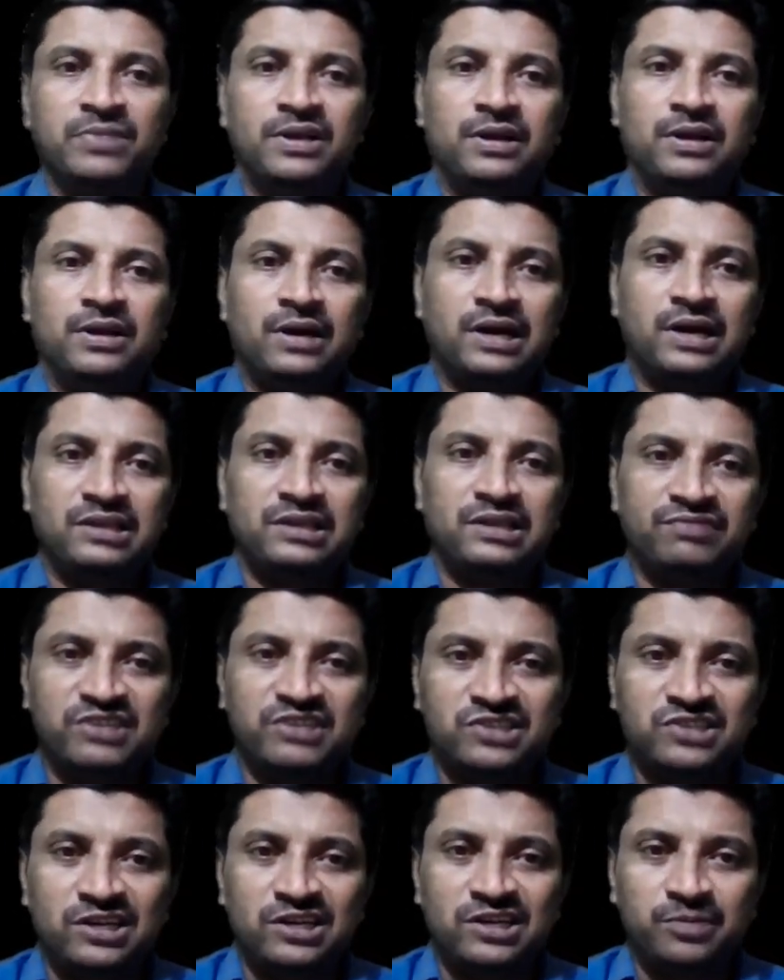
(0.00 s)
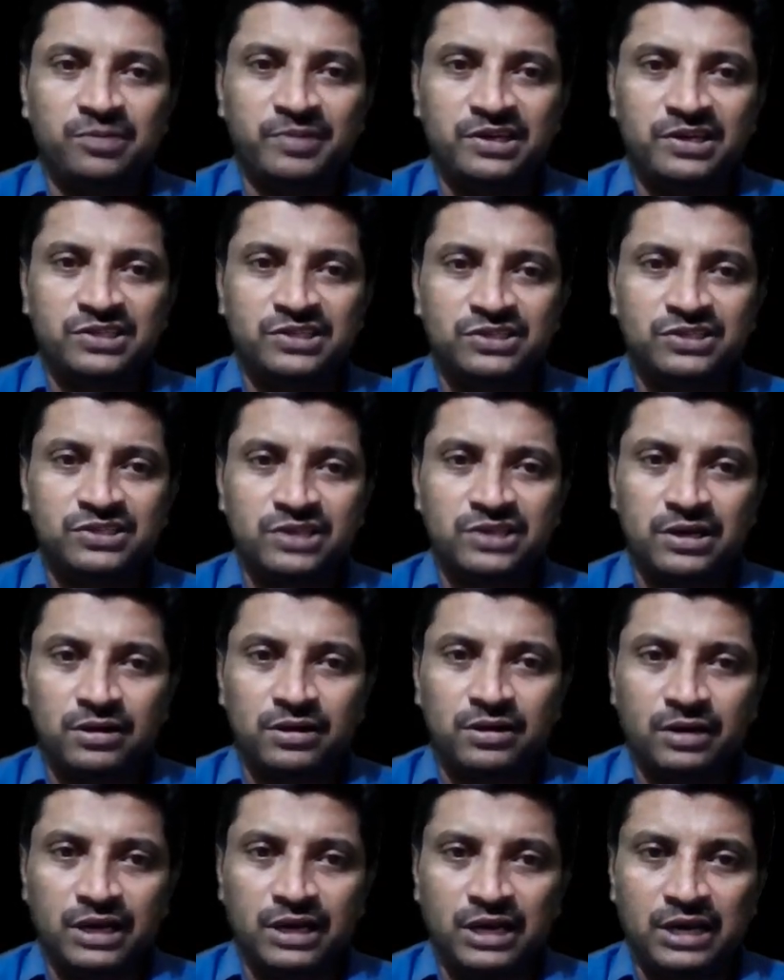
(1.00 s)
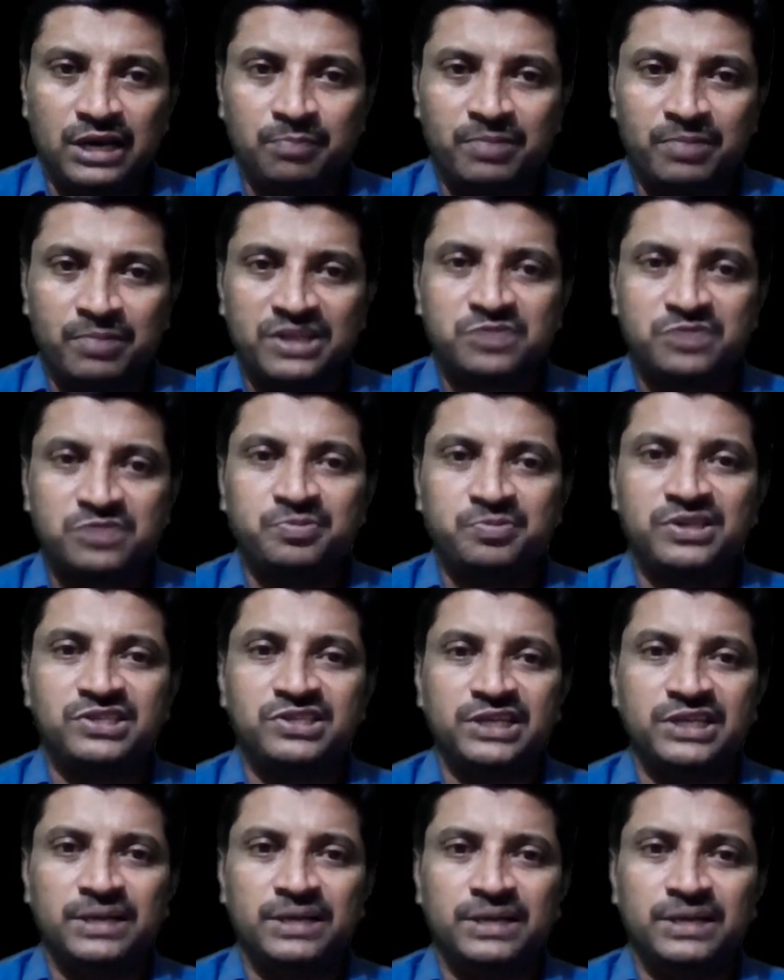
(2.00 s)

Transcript: and the functional dependencies are A implies BC,